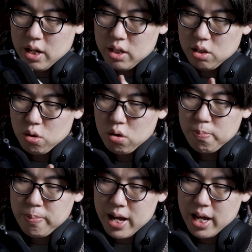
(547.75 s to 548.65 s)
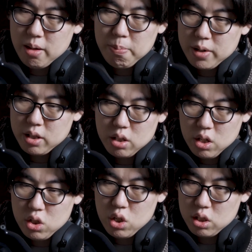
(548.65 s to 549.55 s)
It's a good buy, but
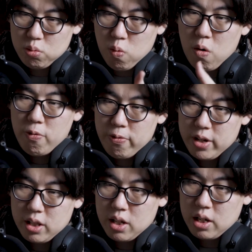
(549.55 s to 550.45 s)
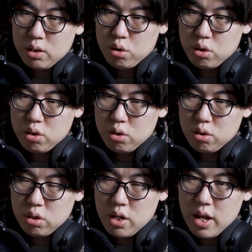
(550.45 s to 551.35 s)
it just won't fit. I
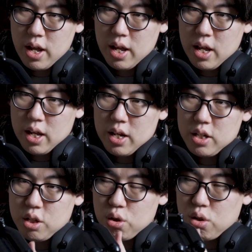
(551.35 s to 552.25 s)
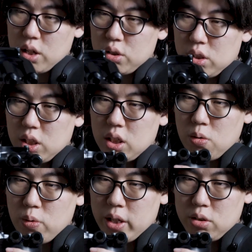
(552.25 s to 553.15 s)
just still try to think a
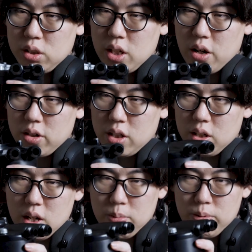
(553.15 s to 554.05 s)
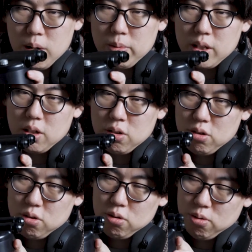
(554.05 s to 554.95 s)
way to sell it. I'm
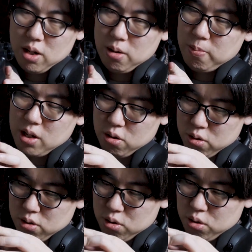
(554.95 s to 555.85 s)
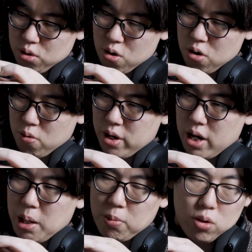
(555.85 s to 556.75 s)
not going to show
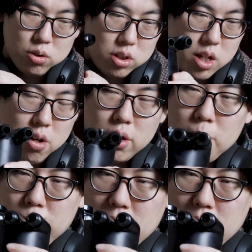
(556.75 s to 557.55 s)
where I'm going to sell it.